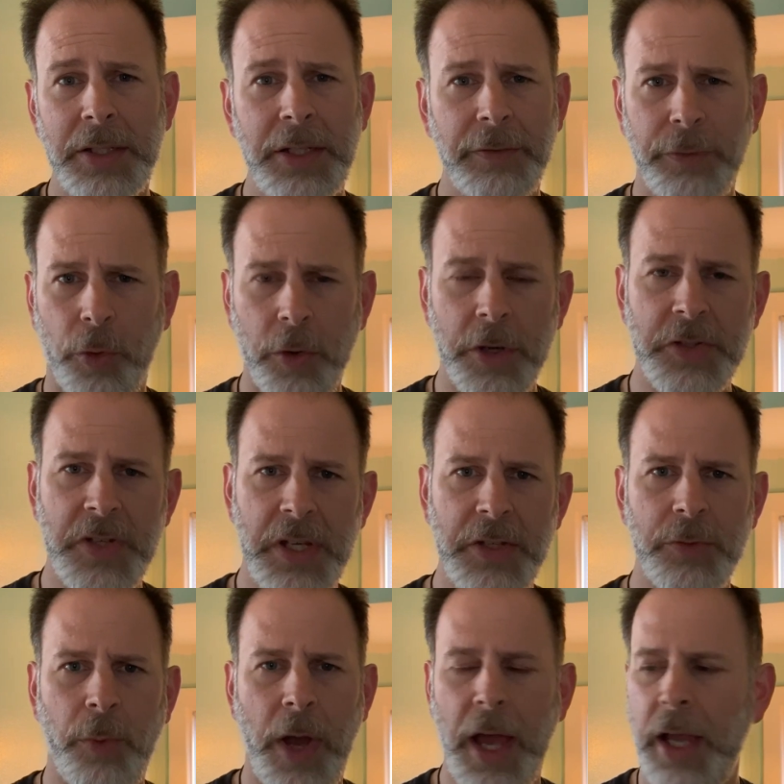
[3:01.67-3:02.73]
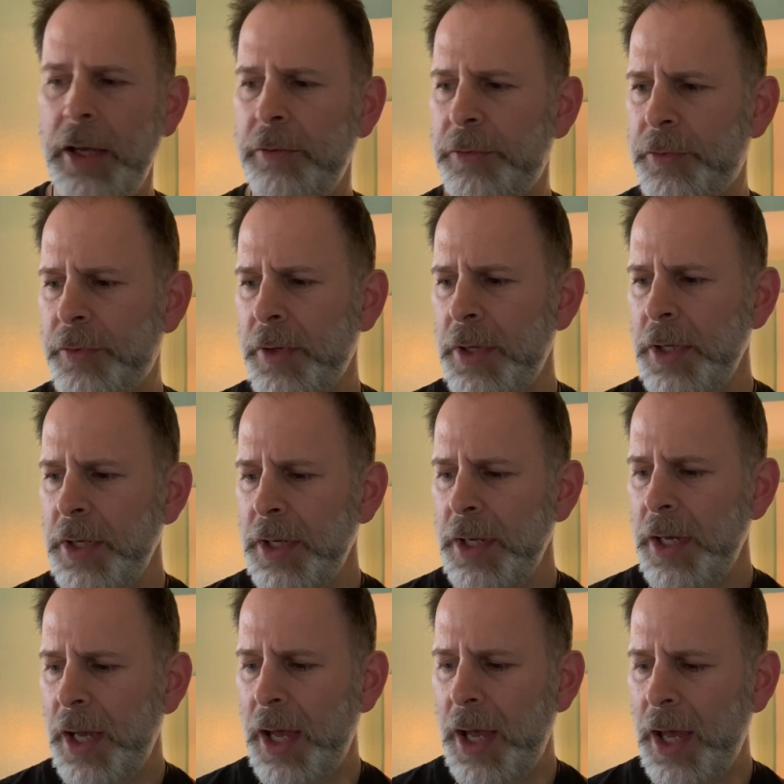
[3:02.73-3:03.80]
to divorce his wife
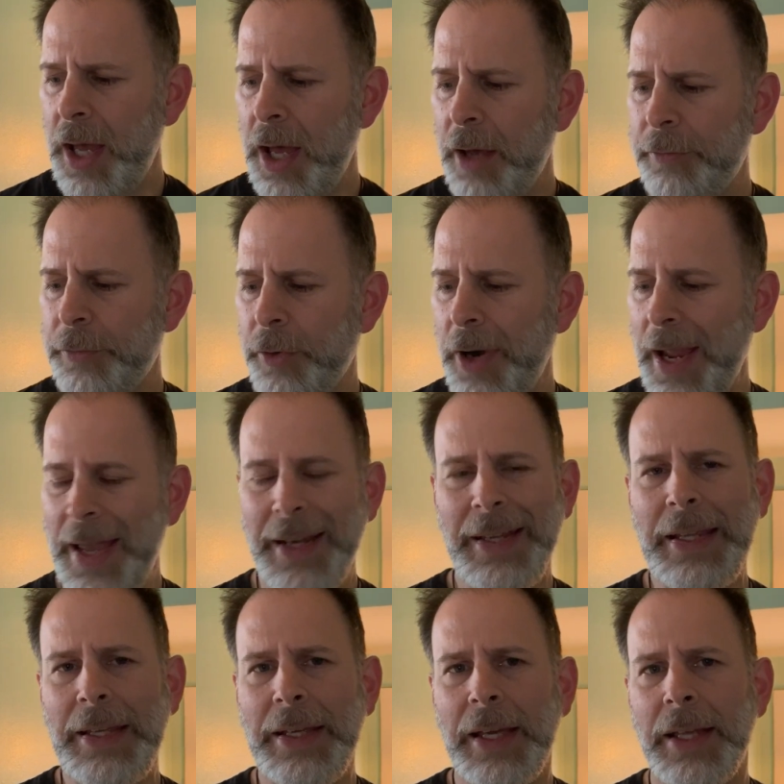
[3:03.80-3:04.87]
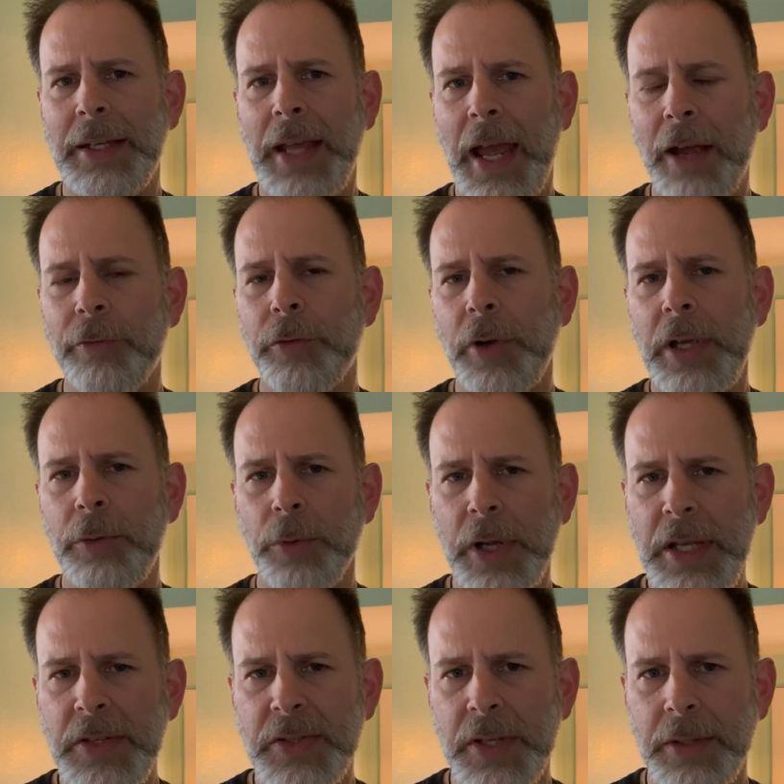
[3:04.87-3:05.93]
for any and every
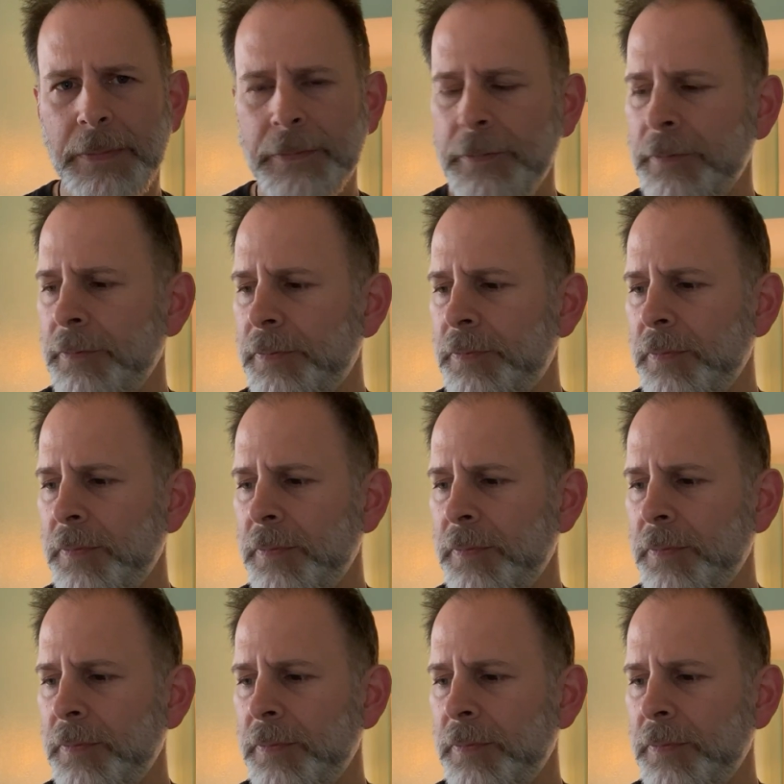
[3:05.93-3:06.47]
reason?